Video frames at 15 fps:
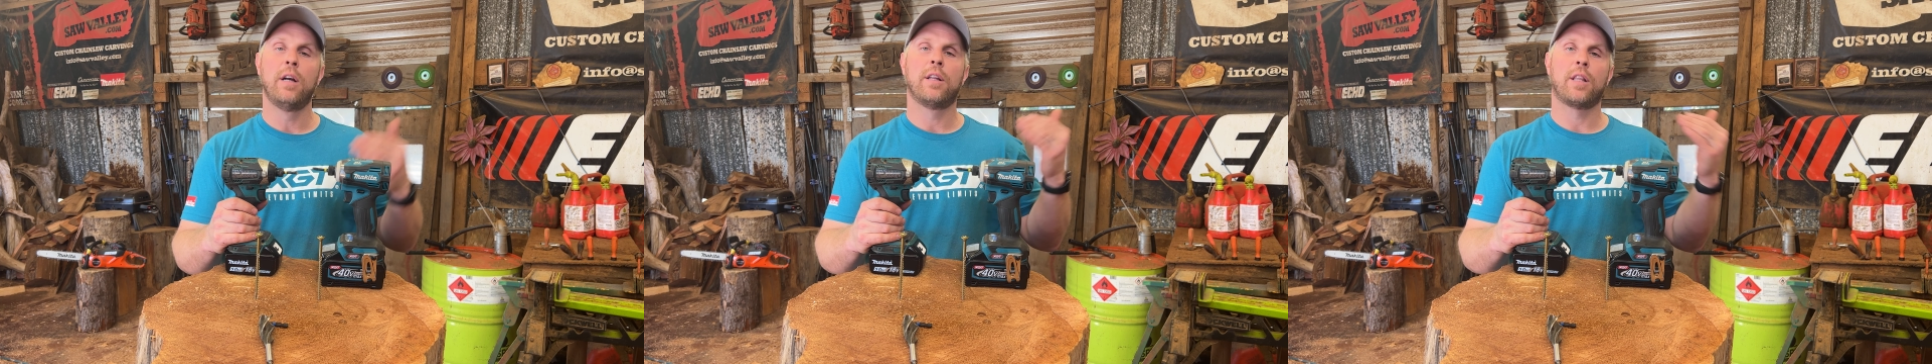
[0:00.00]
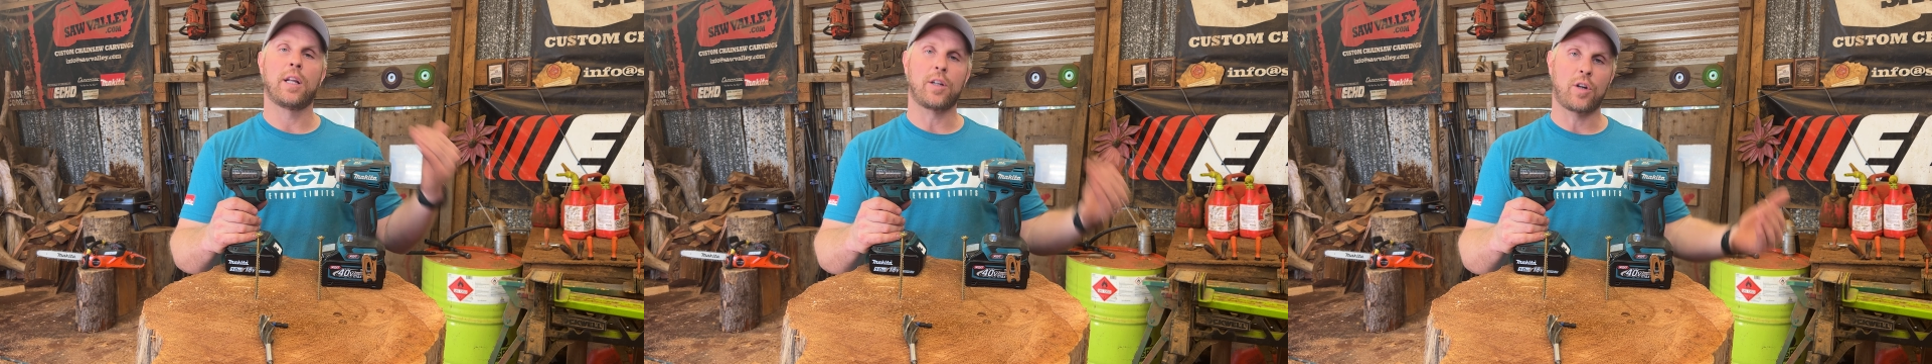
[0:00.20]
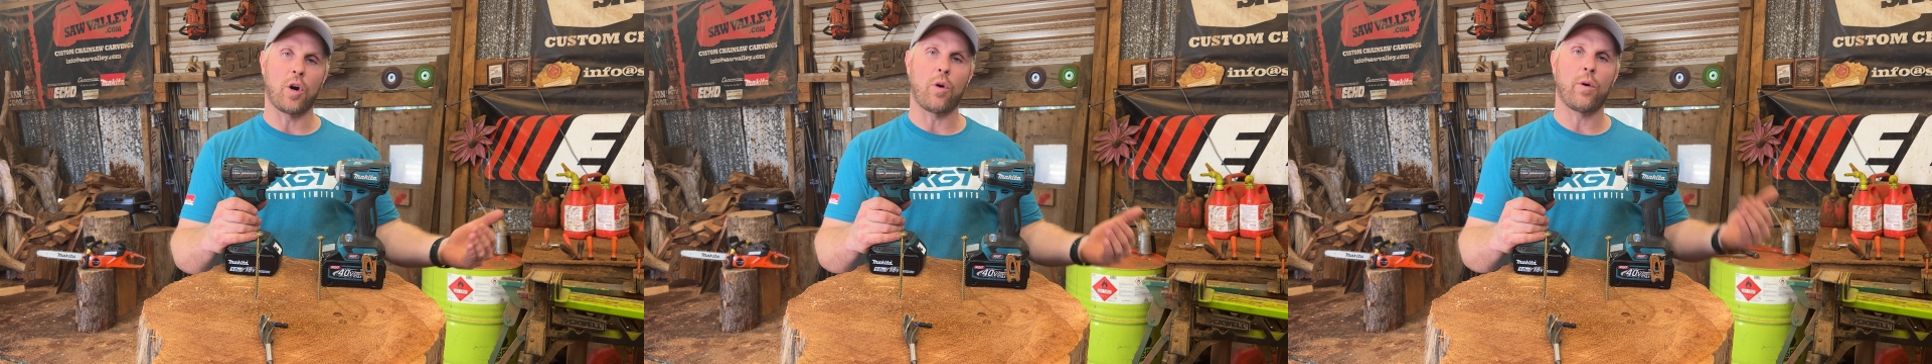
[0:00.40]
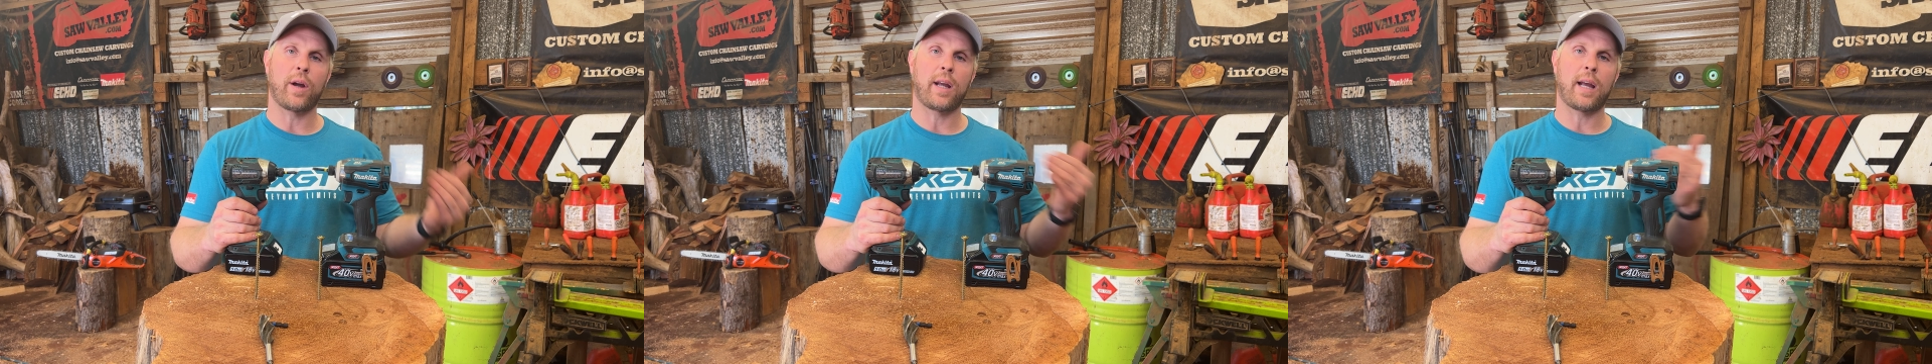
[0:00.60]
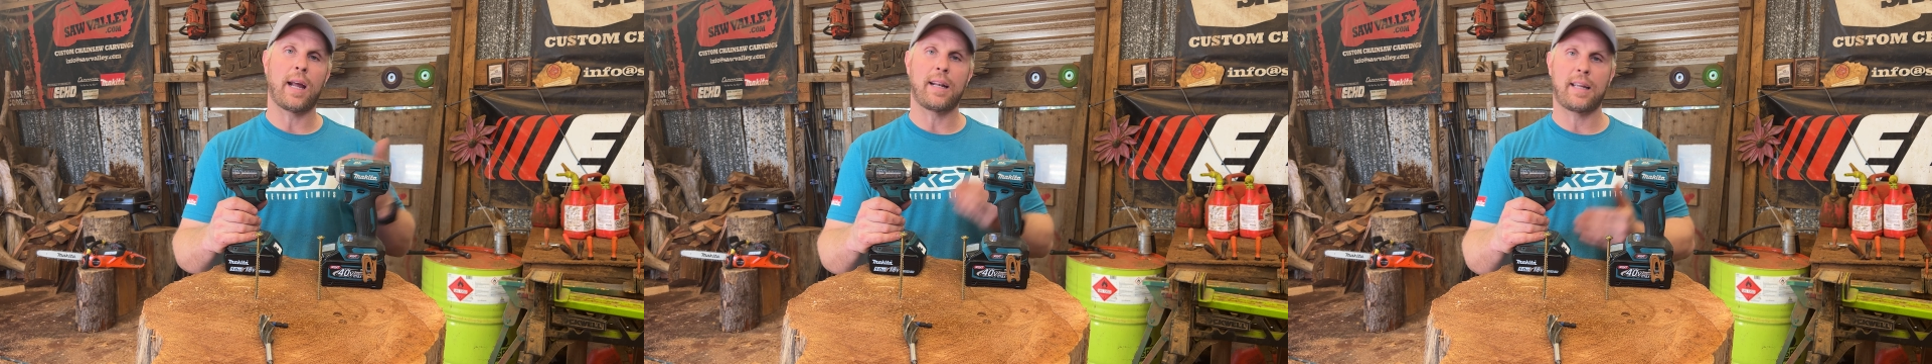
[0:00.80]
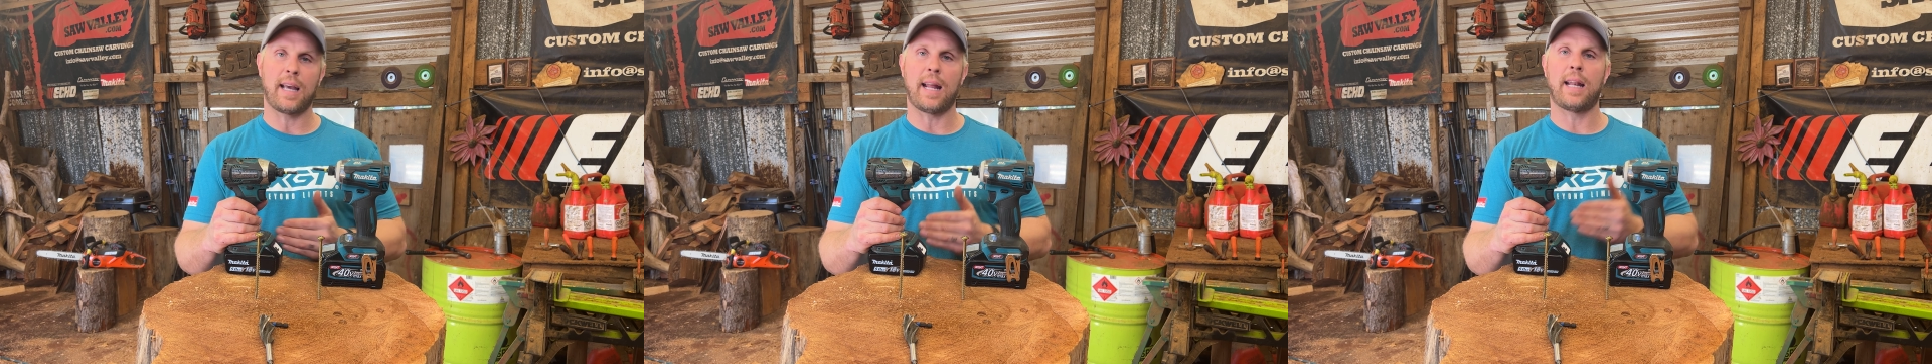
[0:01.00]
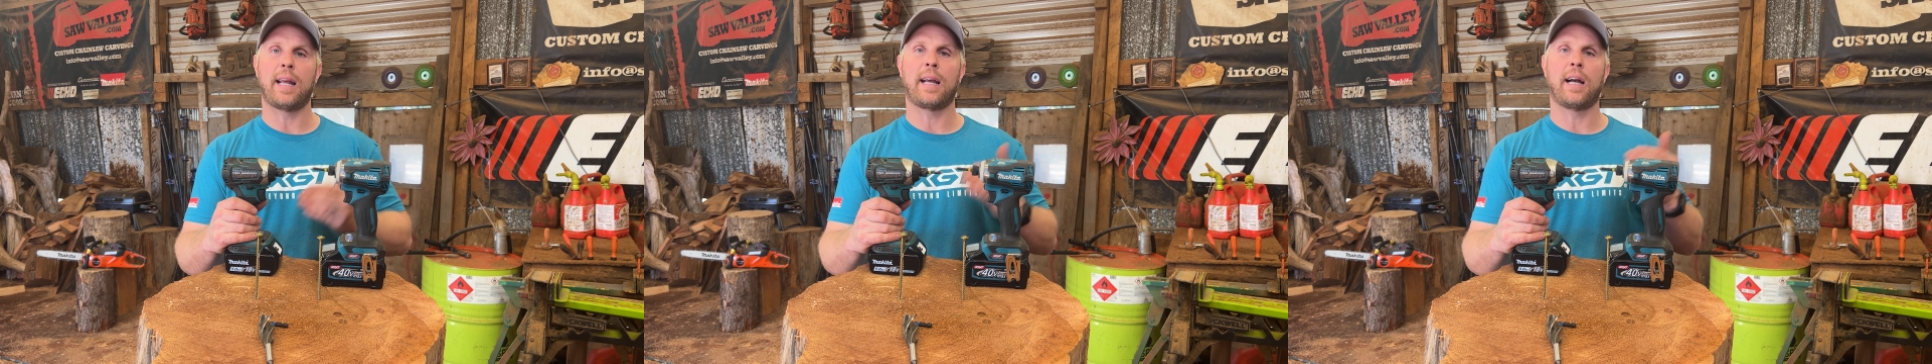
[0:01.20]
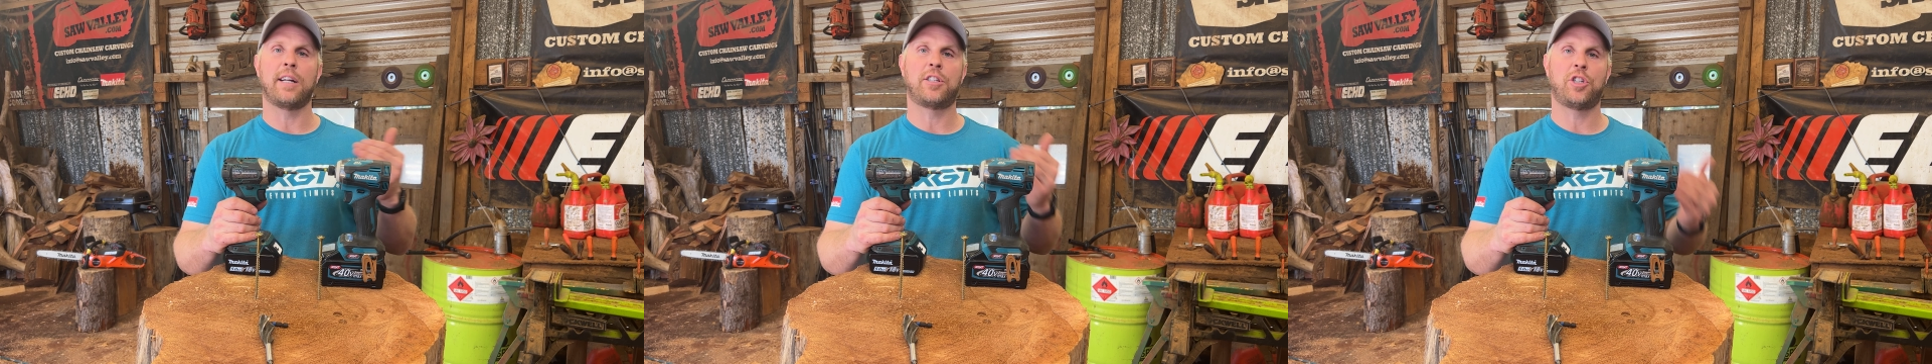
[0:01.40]
than going and
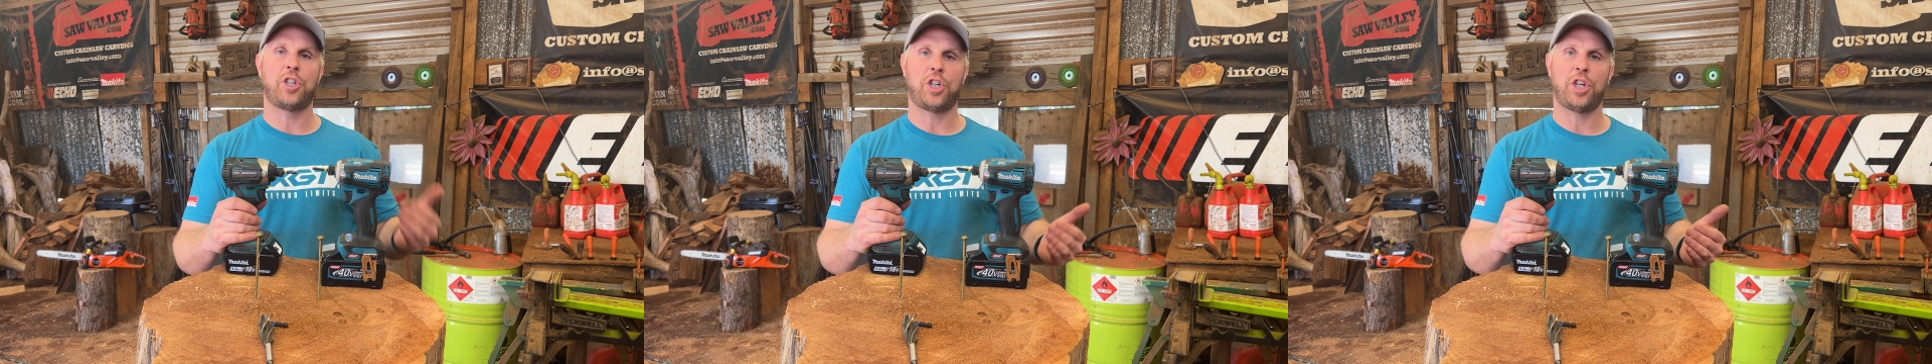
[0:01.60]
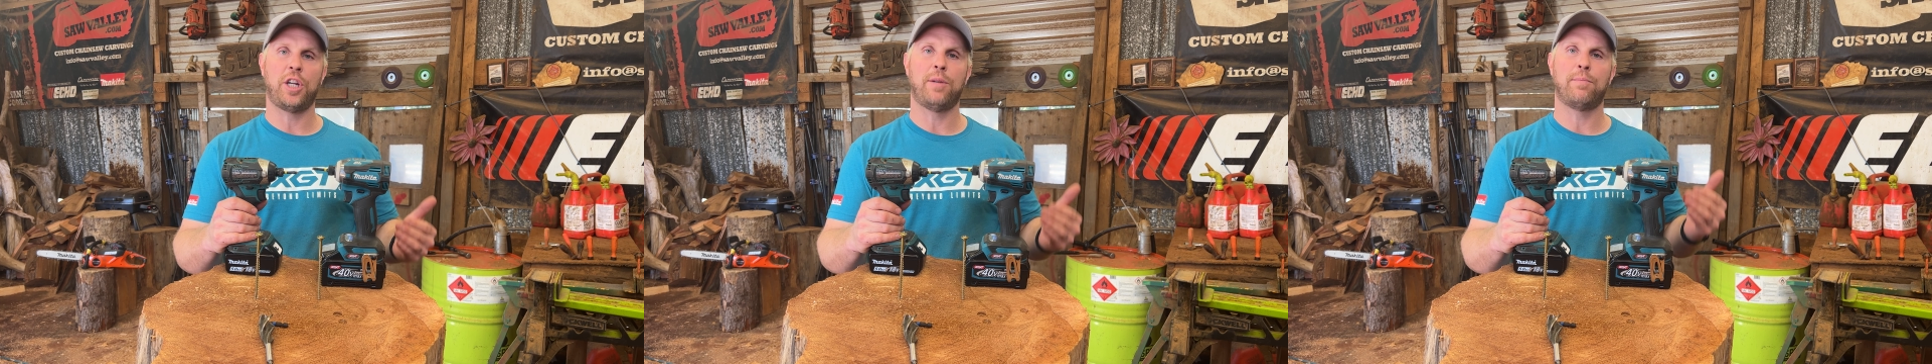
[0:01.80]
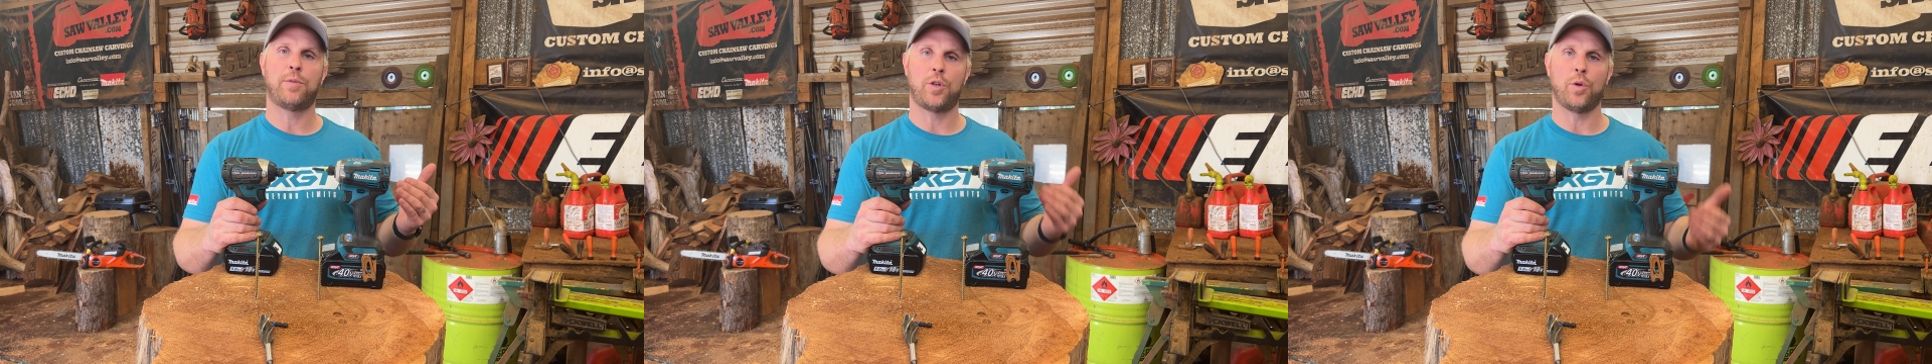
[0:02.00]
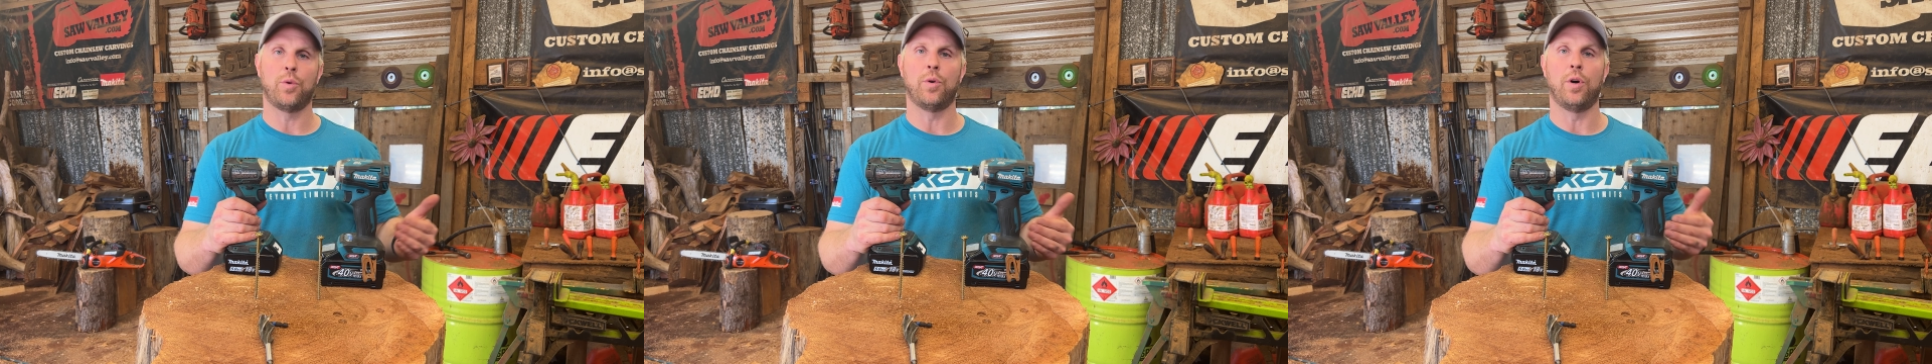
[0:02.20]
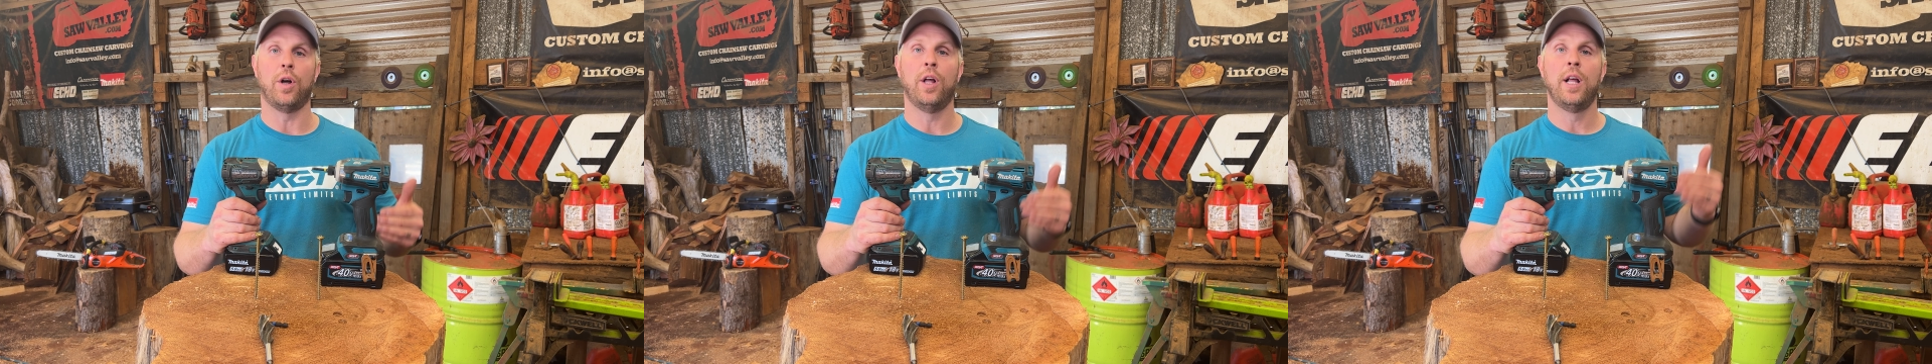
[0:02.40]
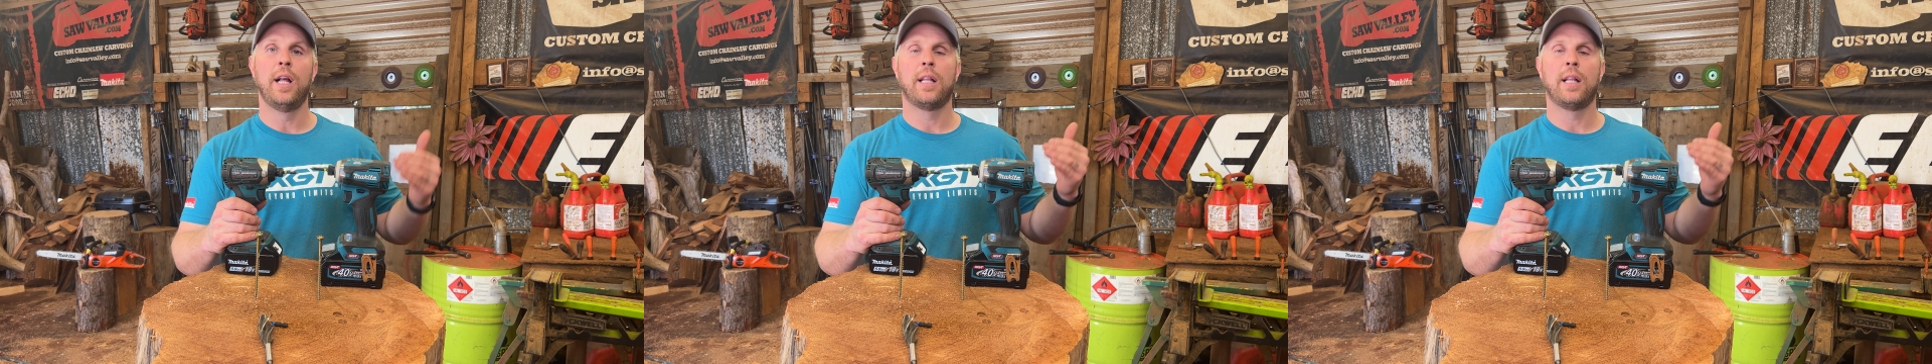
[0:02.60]
getting a cheap tool